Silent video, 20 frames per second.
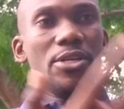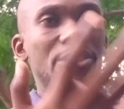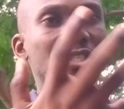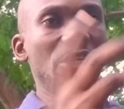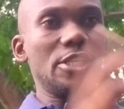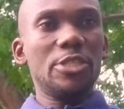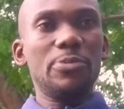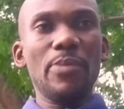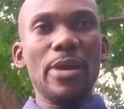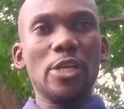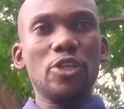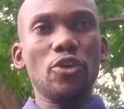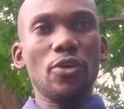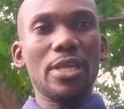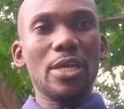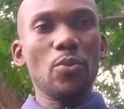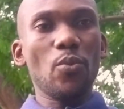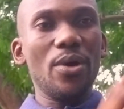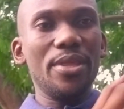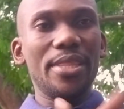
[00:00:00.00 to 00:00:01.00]
Just make sure
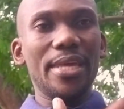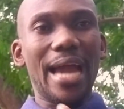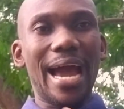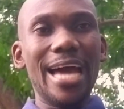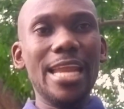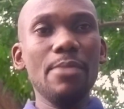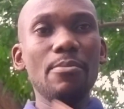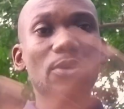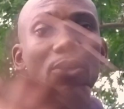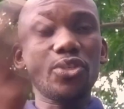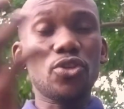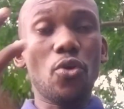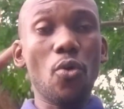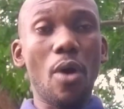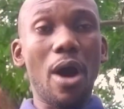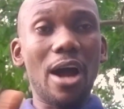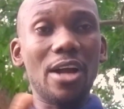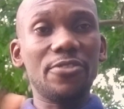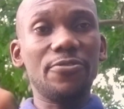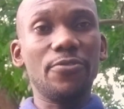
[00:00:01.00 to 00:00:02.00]
that when the animals
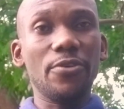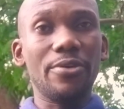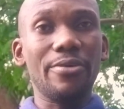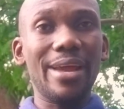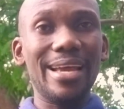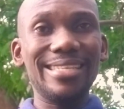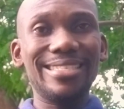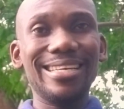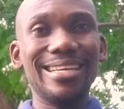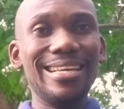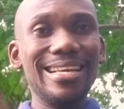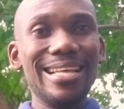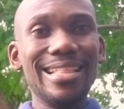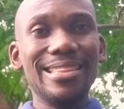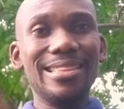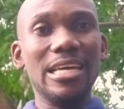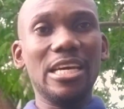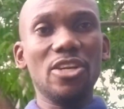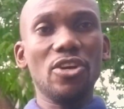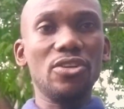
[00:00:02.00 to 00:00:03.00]
go out for grazing,
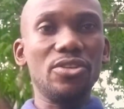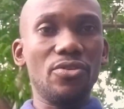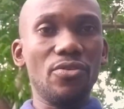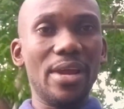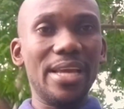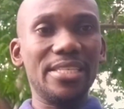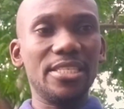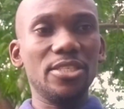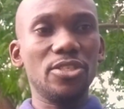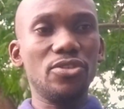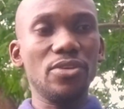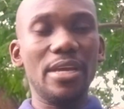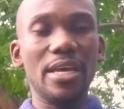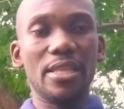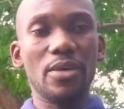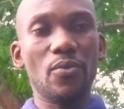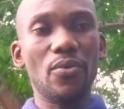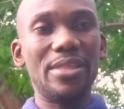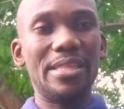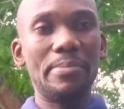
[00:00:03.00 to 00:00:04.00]
they're not grazing
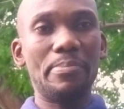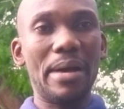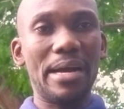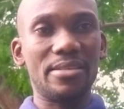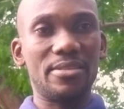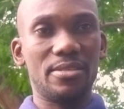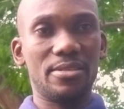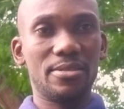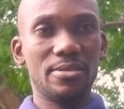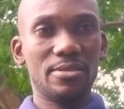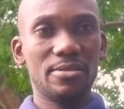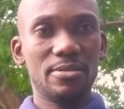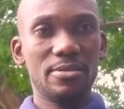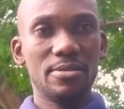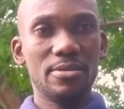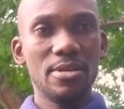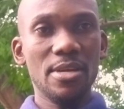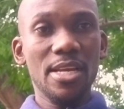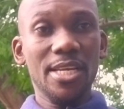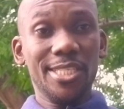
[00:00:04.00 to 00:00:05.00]
together with the bucks.
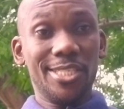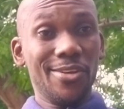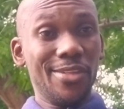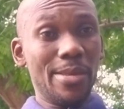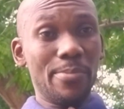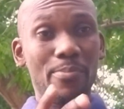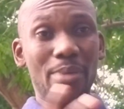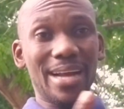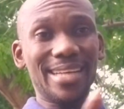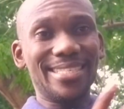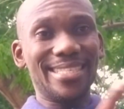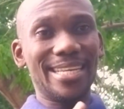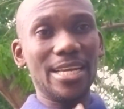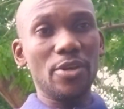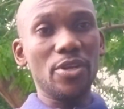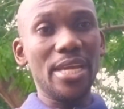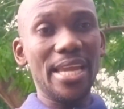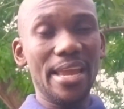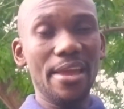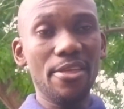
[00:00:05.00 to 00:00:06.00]
So the bucks
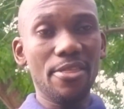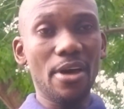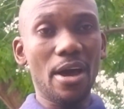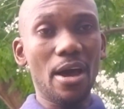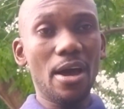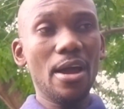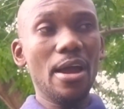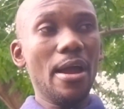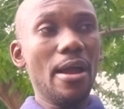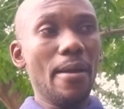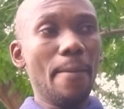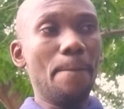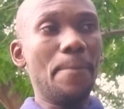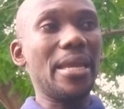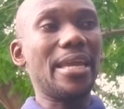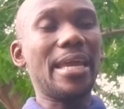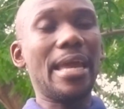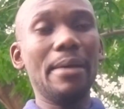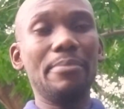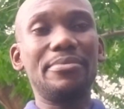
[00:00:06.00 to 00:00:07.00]
can either
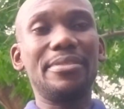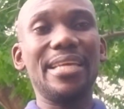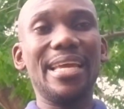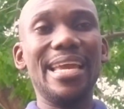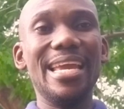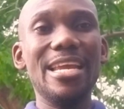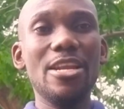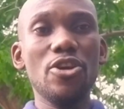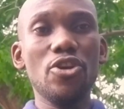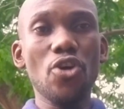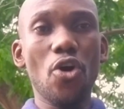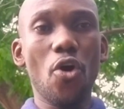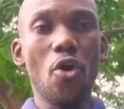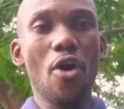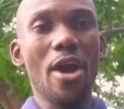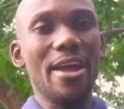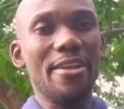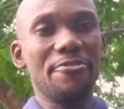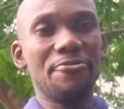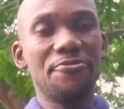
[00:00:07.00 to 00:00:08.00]
be kept
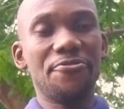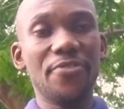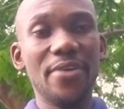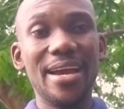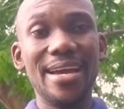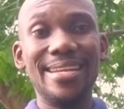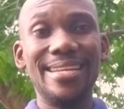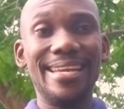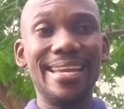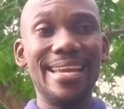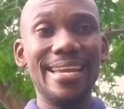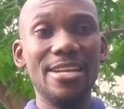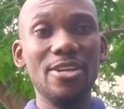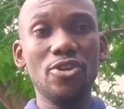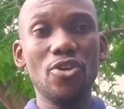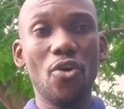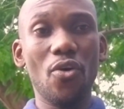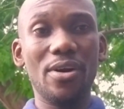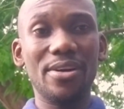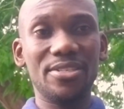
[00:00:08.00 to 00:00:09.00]
indoor and fed
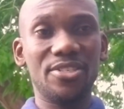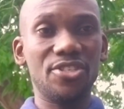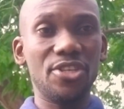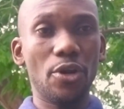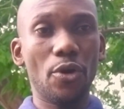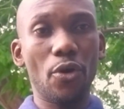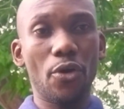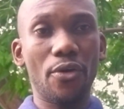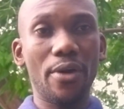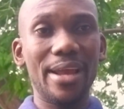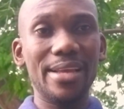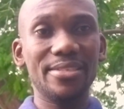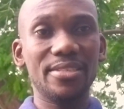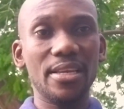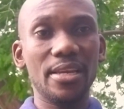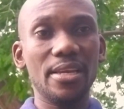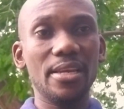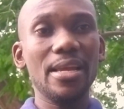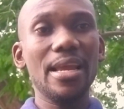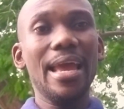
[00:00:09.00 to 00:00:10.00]
indoor as zero
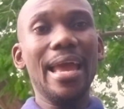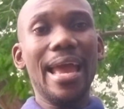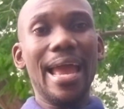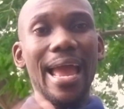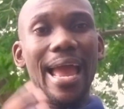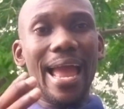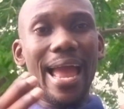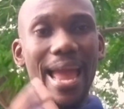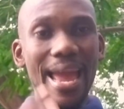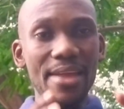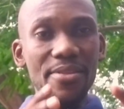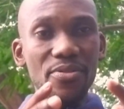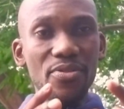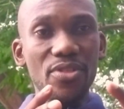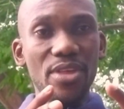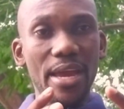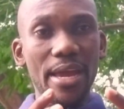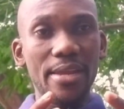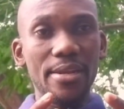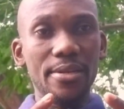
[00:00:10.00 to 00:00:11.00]
grazing,
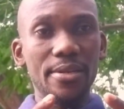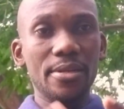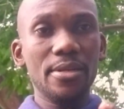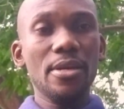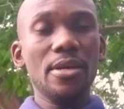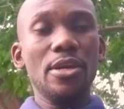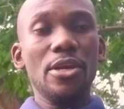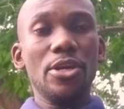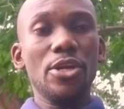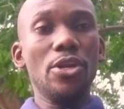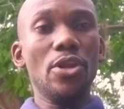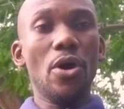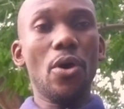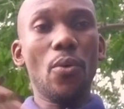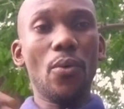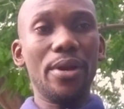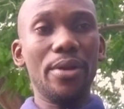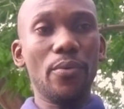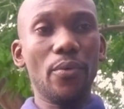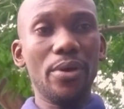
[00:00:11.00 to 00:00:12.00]
and then, you know,
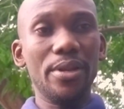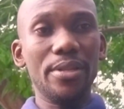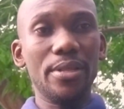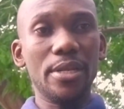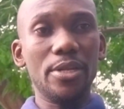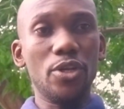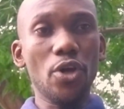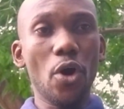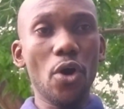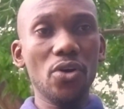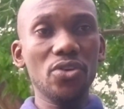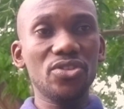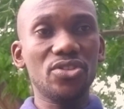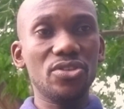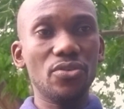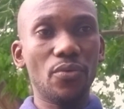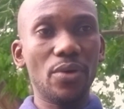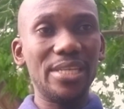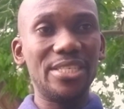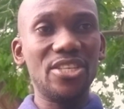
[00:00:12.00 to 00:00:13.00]
when the
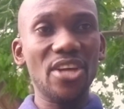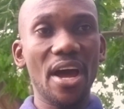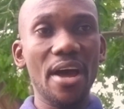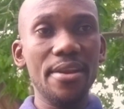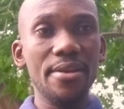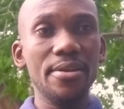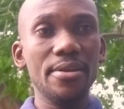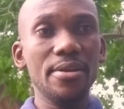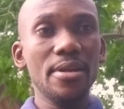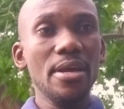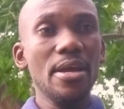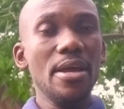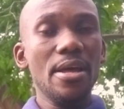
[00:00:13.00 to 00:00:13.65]
does return,